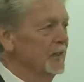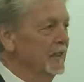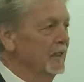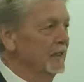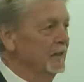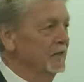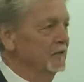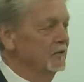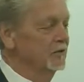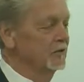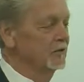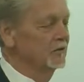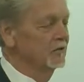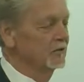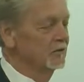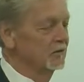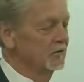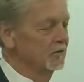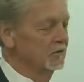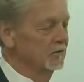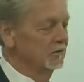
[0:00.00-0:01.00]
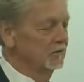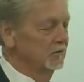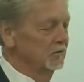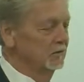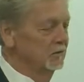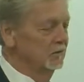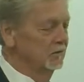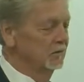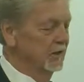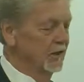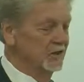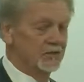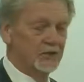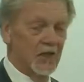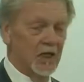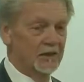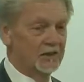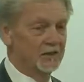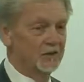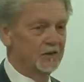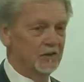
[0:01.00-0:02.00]
means is
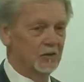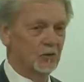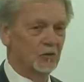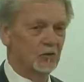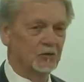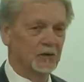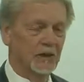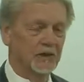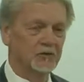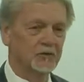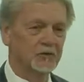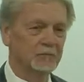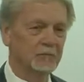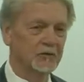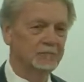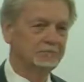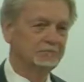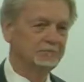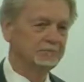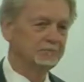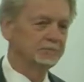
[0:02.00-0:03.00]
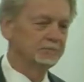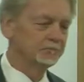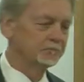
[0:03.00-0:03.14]
not in the Old Testament.